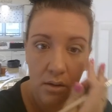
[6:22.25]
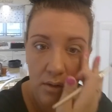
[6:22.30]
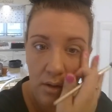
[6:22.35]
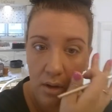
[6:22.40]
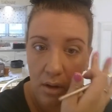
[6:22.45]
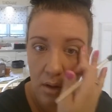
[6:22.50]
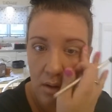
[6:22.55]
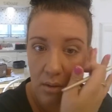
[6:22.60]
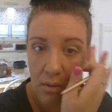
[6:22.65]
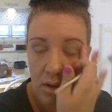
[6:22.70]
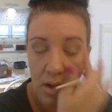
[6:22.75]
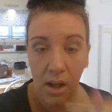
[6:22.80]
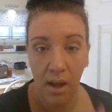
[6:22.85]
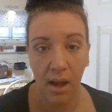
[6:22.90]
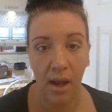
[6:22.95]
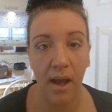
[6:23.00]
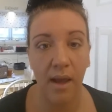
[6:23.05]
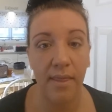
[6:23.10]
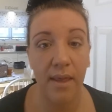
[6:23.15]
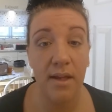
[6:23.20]
So,
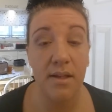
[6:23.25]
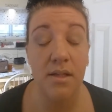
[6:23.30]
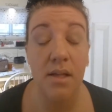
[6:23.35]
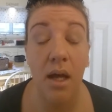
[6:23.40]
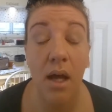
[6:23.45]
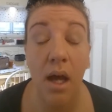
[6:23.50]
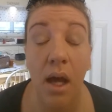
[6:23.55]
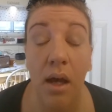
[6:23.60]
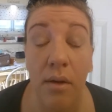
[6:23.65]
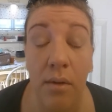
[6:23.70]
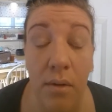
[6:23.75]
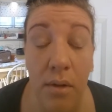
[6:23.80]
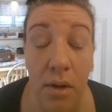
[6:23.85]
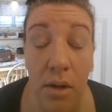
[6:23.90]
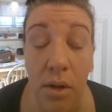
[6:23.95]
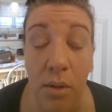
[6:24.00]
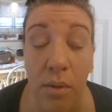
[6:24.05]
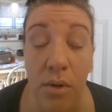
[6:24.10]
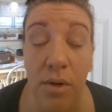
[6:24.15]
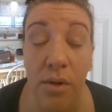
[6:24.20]
and that's how
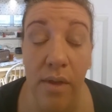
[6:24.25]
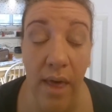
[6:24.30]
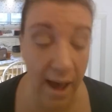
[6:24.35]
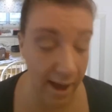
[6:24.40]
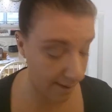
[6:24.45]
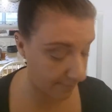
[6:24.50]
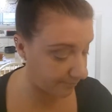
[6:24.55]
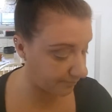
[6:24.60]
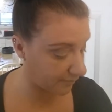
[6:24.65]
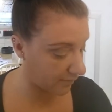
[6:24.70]
you would do that.